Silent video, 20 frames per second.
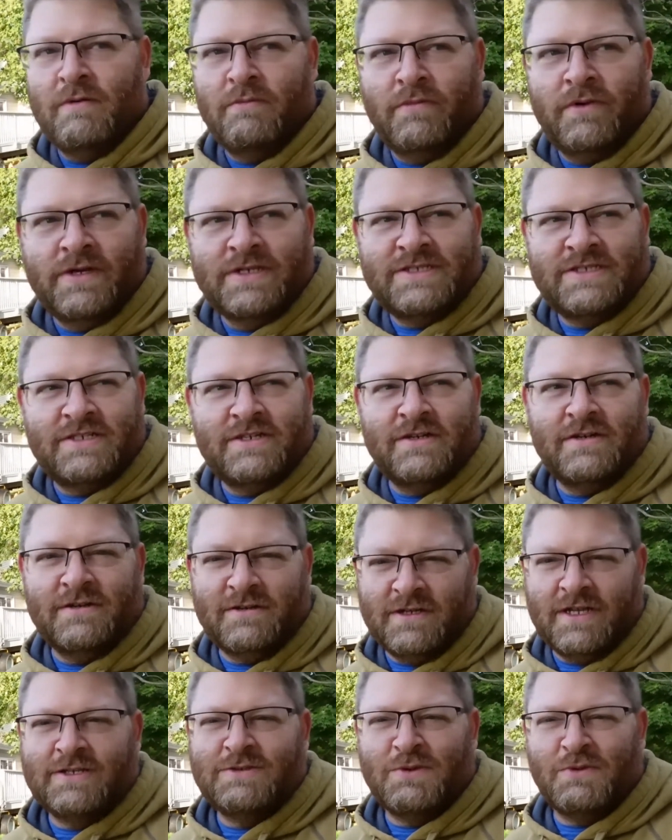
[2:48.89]
Blister.
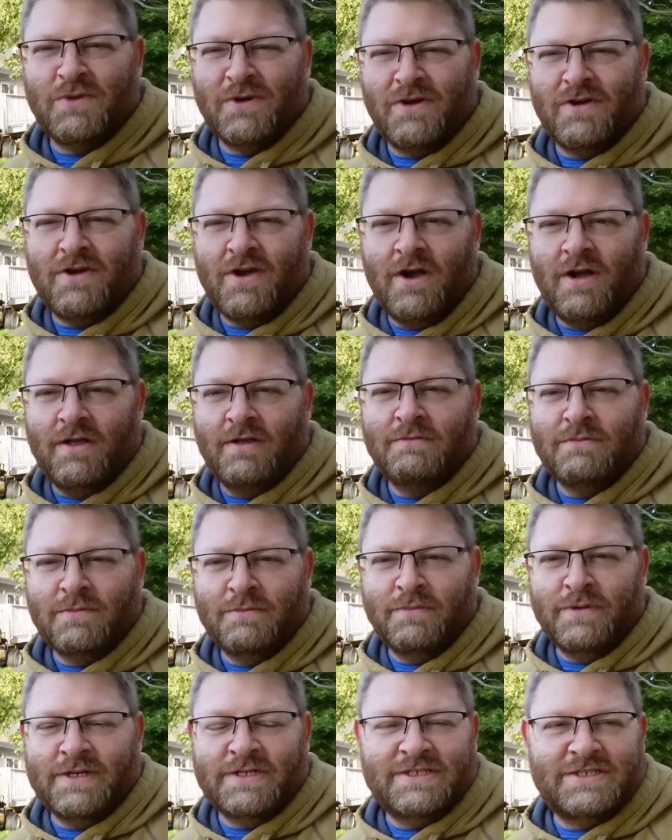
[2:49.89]
That's what we're gonna call him,
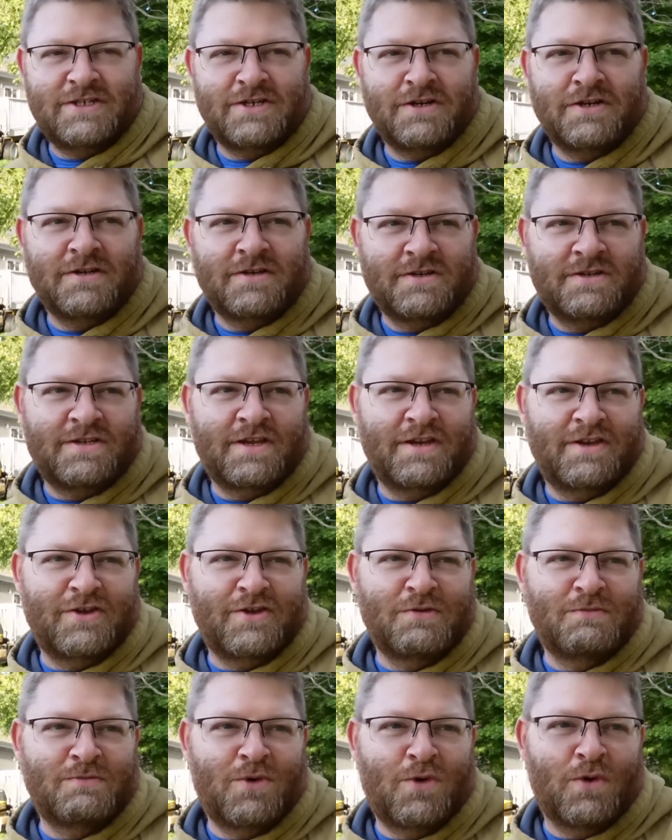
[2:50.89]
Blister, to
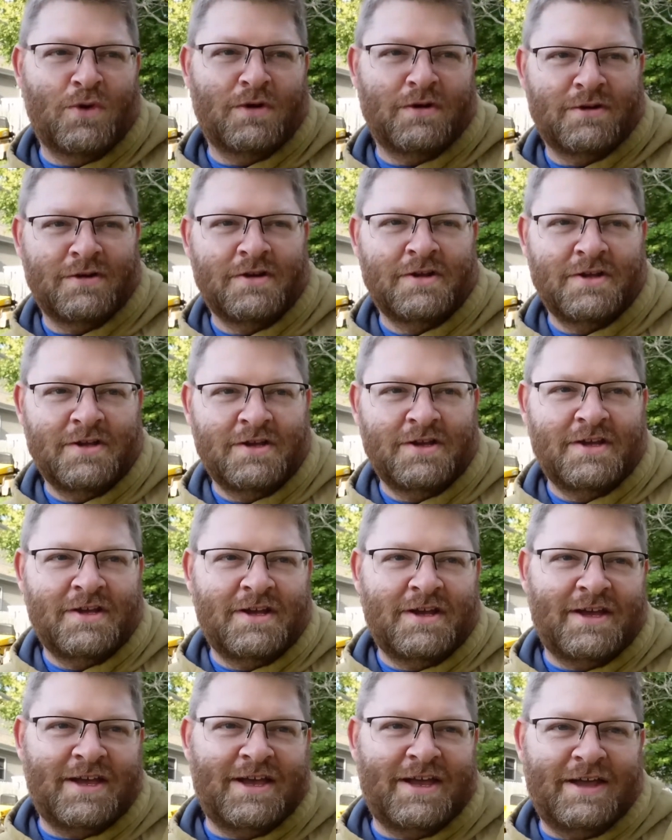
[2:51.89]
do more
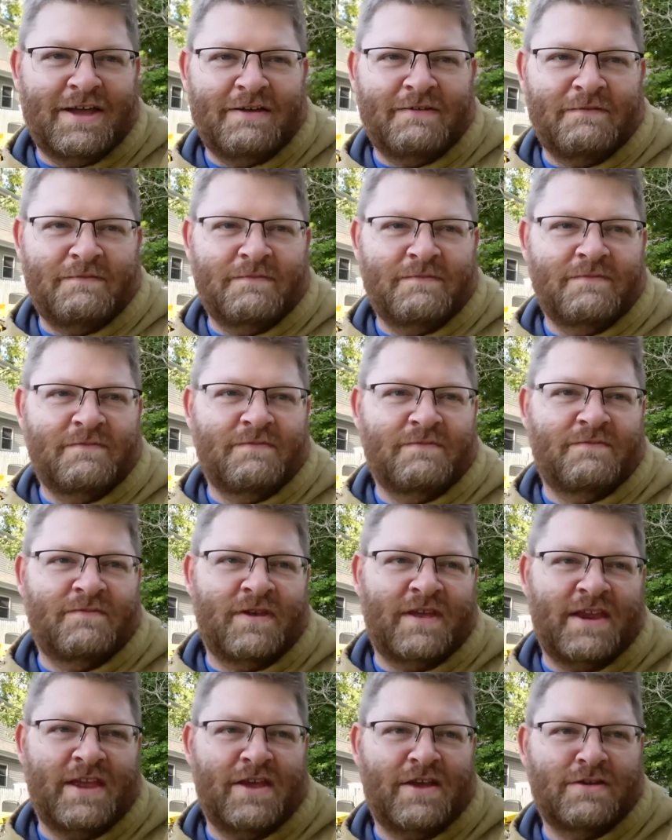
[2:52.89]

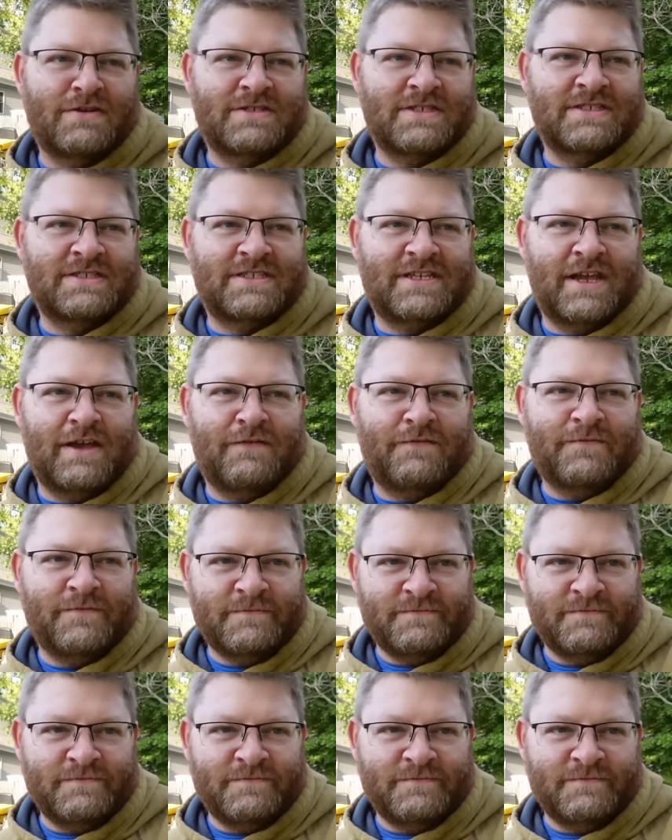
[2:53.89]
videos and stuff.